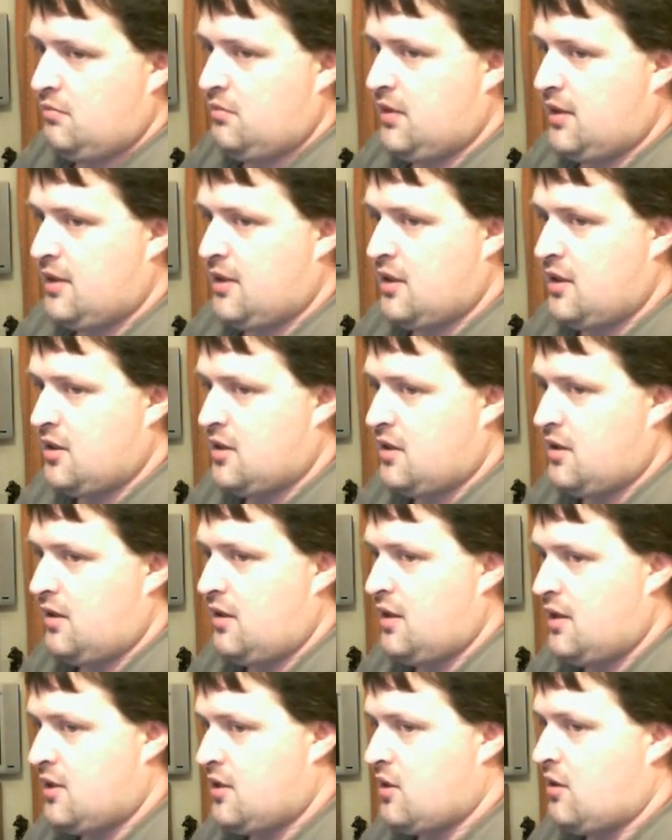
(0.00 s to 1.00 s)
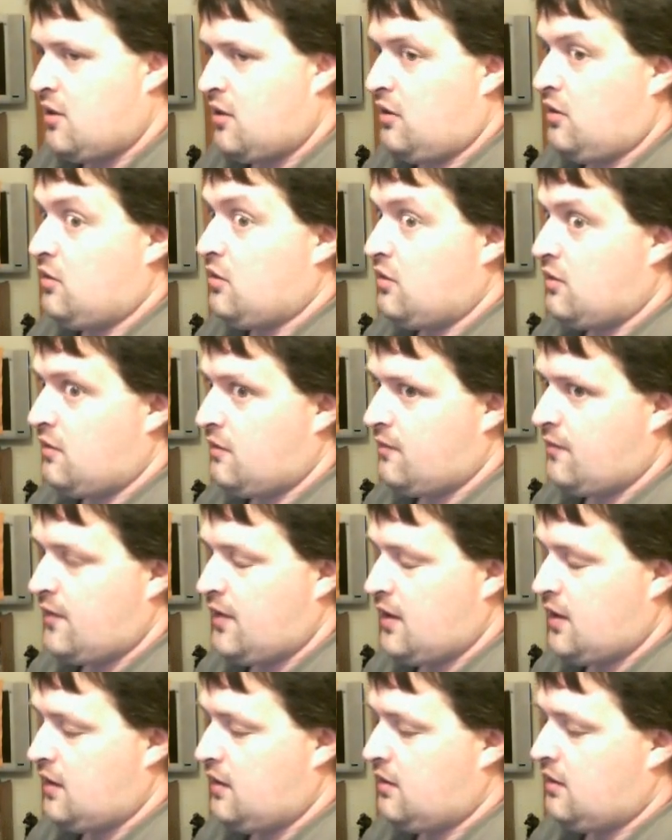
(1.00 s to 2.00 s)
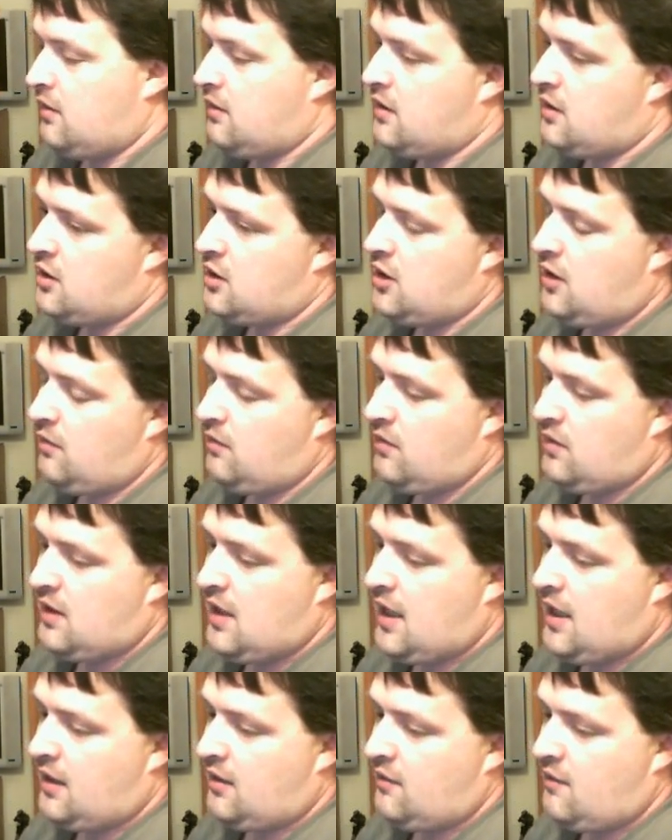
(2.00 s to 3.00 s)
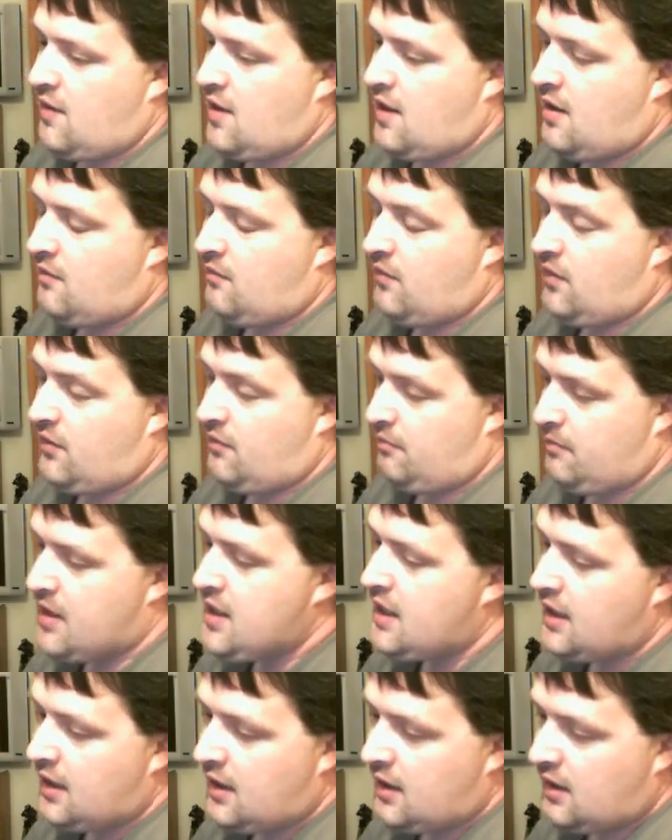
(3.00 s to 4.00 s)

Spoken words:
because it's her girlfriend than she would hang around with me,